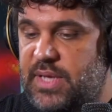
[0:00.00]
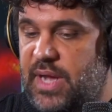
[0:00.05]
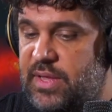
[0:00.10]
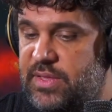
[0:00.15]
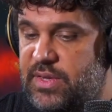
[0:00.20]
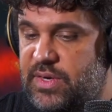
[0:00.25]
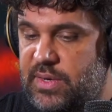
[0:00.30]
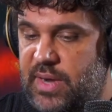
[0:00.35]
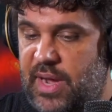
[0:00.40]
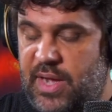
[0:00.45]
this
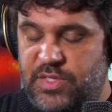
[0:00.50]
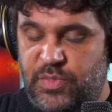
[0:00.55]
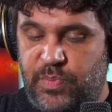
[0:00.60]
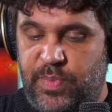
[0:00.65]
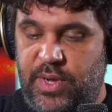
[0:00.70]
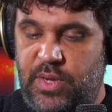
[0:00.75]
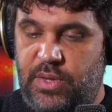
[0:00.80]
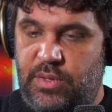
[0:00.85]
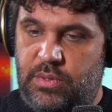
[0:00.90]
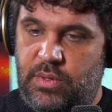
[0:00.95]
other
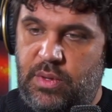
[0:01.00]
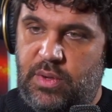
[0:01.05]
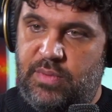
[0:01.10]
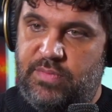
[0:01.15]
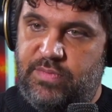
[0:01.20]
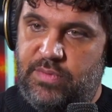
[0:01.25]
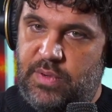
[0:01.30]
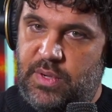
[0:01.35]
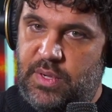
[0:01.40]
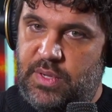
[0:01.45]
aspect
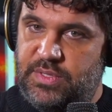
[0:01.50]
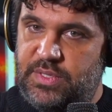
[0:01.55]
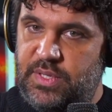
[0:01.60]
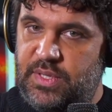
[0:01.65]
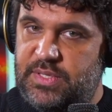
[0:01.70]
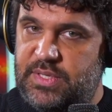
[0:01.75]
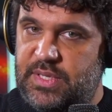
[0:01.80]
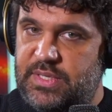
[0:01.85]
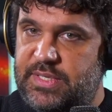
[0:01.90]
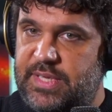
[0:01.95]
of
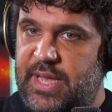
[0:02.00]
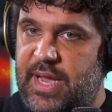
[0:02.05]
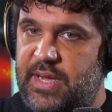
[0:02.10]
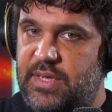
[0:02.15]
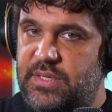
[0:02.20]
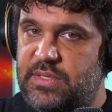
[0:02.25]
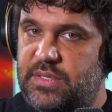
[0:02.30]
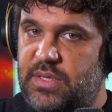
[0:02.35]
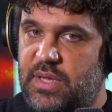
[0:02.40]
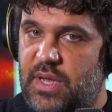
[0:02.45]
citizen
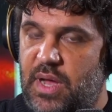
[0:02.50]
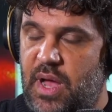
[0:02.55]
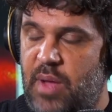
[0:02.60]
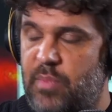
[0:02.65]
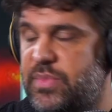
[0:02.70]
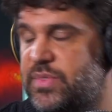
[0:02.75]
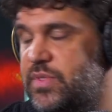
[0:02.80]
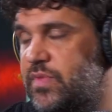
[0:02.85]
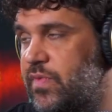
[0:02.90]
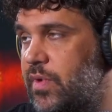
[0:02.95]
science
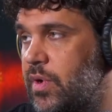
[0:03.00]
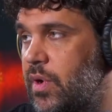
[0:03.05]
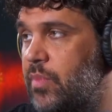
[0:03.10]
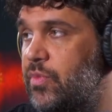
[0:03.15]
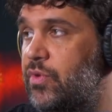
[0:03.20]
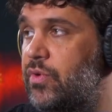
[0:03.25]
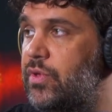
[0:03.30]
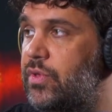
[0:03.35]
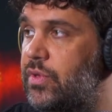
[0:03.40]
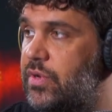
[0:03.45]
comes
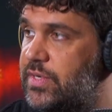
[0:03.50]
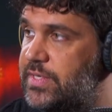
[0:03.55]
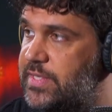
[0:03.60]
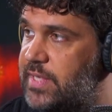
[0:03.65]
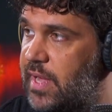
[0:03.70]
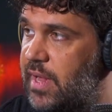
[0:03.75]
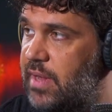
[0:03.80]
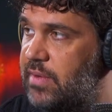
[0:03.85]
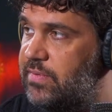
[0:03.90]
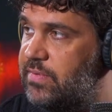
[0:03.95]
from
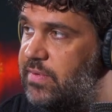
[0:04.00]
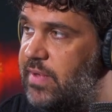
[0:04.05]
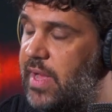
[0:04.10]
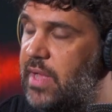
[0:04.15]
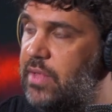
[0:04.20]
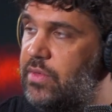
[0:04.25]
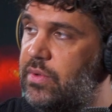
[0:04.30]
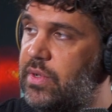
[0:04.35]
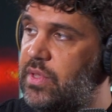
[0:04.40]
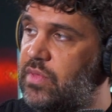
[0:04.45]
do-it-yourself
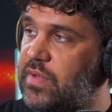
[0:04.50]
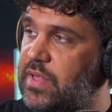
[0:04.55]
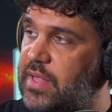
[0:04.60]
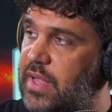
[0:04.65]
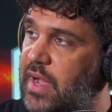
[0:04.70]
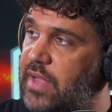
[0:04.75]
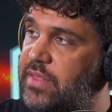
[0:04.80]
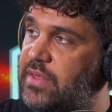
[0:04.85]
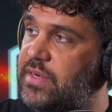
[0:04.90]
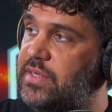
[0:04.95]
and
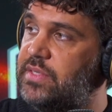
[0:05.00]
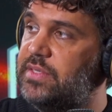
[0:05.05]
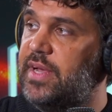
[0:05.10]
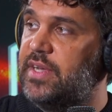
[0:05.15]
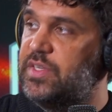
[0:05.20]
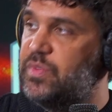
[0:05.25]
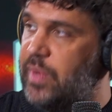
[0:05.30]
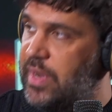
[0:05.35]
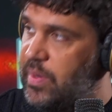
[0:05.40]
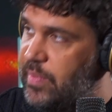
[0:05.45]
do-it-with-others
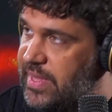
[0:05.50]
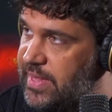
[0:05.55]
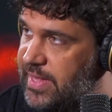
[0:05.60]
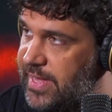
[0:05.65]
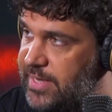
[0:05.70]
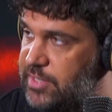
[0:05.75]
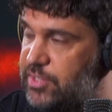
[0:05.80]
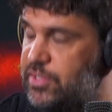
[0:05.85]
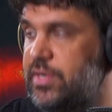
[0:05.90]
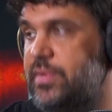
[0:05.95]

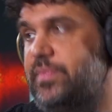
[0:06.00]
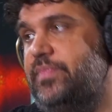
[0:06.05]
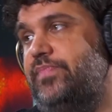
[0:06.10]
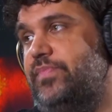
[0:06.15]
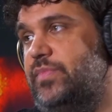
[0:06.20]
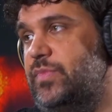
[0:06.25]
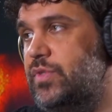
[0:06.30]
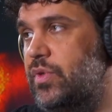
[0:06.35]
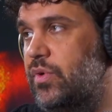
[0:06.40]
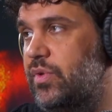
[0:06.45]
experimentation.
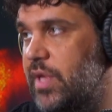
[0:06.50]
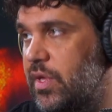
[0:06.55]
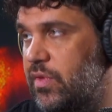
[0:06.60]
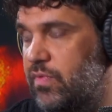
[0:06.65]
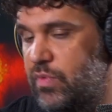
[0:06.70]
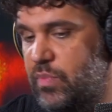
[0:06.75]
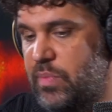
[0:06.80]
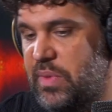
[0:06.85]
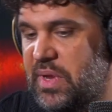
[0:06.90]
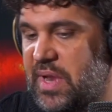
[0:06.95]
So
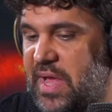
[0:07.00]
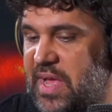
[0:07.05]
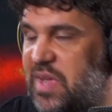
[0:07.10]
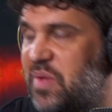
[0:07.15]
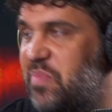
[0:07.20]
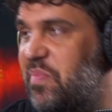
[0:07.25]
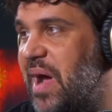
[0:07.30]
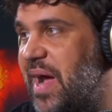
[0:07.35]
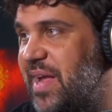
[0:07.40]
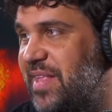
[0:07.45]
that would be
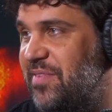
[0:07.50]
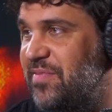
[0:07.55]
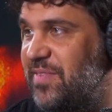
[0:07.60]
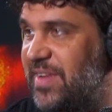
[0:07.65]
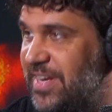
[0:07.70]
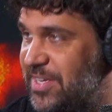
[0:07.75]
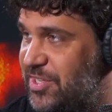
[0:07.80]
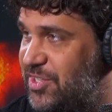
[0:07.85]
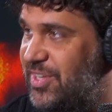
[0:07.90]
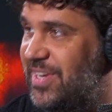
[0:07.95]
like my
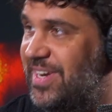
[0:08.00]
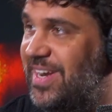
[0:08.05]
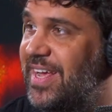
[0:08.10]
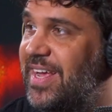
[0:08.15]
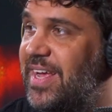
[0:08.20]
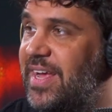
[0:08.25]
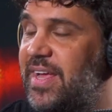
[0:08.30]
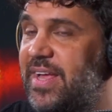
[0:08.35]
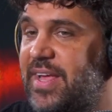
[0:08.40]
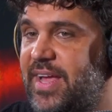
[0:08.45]
definition
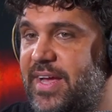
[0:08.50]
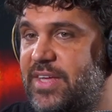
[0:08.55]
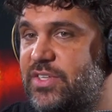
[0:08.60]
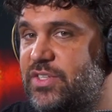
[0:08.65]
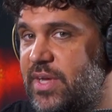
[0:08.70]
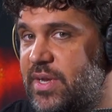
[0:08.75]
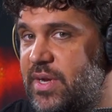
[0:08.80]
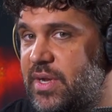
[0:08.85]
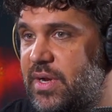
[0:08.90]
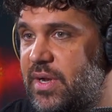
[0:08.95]
in
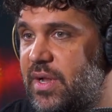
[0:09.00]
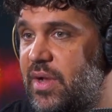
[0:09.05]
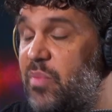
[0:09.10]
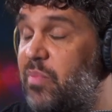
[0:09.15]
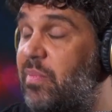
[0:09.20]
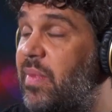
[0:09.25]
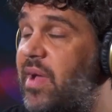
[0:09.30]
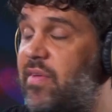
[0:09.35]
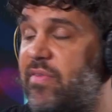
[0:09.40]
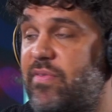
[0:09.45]
general.
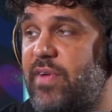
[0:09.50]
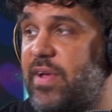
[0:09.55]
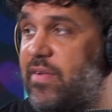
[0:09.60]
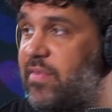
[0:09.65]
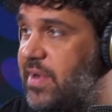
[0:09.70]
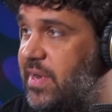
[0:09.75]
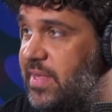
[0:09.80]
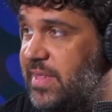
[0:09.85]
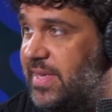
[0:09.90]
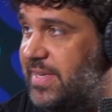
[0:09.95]
My
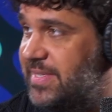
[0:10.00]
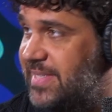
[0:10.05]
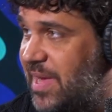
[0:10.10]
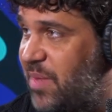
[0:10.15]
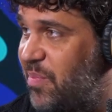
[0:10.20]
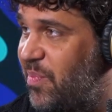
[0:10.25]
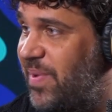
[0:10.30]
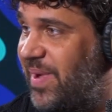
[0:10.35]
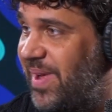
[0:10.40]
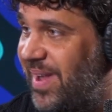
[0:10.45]
favorite
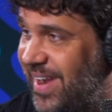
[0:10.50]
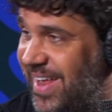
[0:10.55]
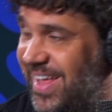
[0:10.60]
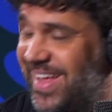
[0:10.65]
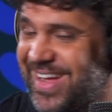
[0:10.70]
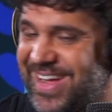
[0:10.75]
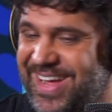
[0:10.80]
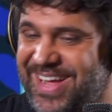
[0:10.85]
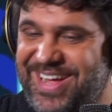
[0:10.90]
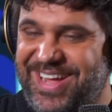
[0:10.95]
example
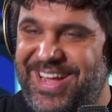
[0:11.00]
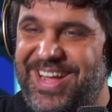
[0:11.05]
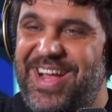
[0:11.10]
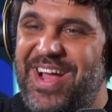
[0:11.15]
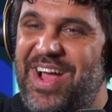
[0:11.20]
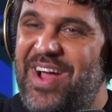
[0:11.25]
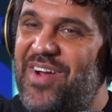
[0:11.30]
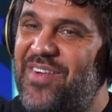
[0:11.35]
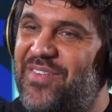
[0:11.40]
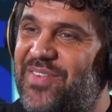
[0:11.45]

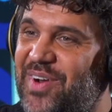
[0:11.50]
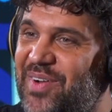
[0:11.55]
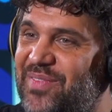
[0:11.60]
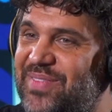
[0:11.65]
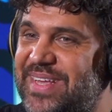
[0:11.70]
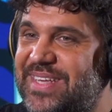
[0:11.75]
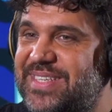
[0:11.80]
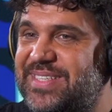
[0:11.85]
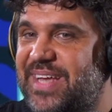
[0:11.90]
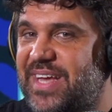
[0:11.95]

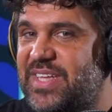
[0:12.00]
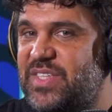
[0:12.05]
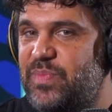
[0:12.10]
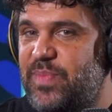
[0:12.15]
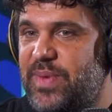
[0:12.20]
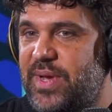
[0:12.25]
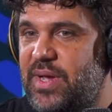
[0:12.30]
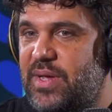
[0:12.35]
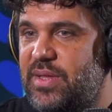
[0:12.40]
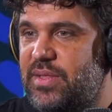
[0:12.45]
from this
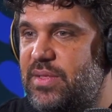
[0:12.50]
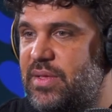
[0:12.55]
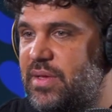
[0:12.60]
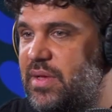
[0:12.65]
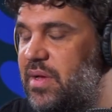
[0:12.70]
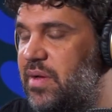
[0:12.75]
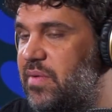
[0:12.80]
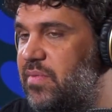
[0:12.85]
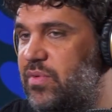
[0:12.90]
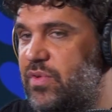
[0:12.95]
aspect
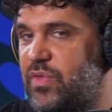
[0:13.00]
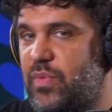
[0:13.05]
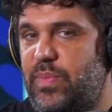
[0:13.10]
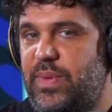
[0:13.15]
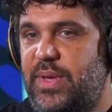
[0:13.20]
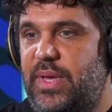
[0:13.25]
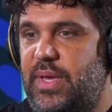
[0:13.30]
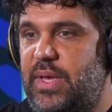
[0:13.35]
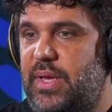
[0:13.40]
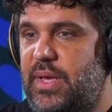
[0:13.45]
would
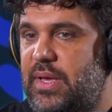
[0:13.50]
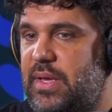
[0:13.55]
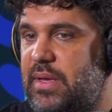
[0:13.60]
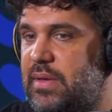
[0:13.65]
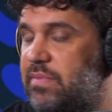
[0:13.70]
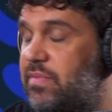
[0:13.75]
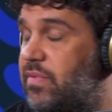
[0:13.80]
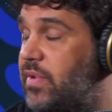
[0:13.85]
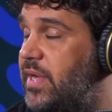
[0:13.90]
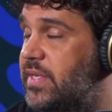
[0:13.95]

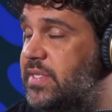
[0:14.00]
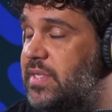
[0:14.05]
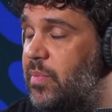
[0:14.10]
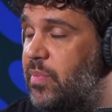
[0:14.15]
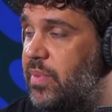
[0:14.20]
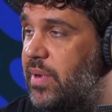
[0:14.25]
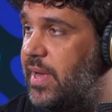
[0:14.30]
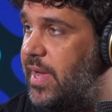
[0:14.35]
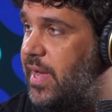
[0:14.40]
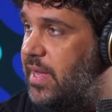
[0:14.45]
be, for
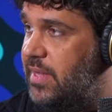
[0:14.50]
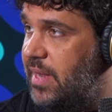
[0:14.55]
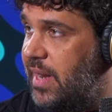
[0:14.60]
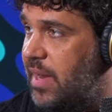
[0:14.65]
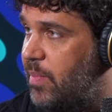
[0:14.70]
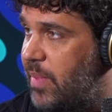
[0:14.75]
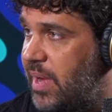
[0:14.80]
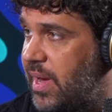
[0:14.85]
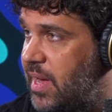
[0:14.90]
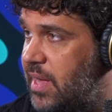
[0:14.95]
example, Hedy
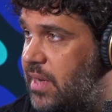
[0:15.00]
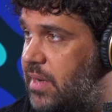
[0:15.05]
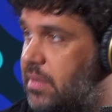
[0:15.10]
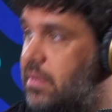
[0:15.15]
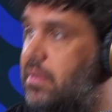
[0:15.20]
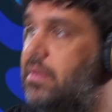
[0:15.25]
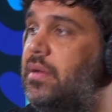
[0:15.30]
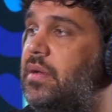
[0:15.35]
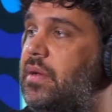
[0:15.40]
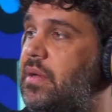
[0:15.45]
Lamarr,